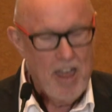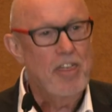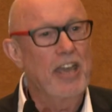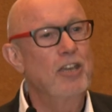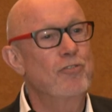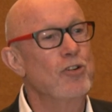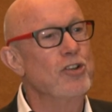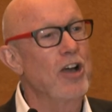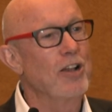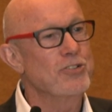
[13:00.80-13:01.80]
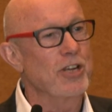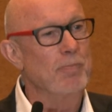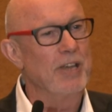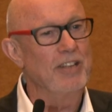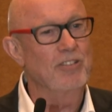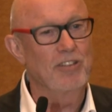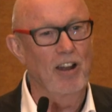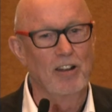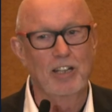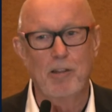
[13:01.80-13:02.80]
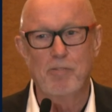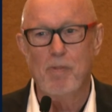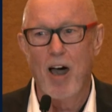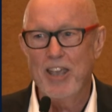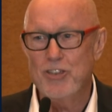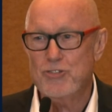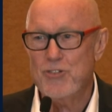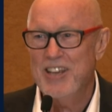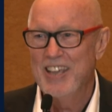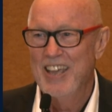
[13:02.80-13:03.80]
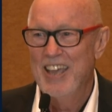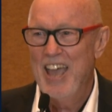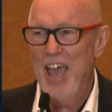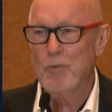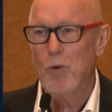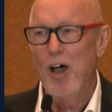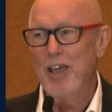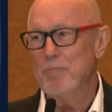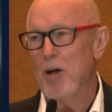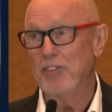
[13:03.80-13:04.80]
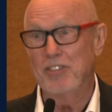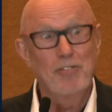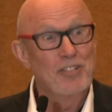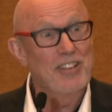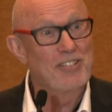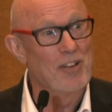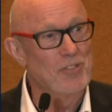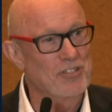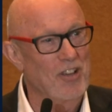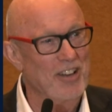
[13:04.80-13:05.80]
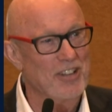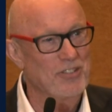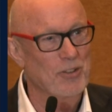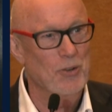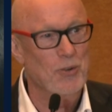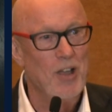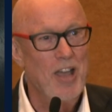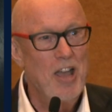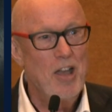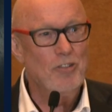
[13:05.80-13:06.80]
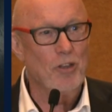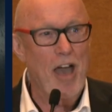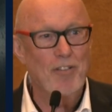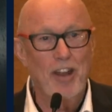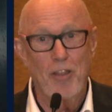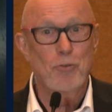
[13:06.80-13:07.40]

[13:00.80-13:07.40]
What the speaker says: Thank you for indulging me to tell a little of my history and why in my 70s I've decided to have another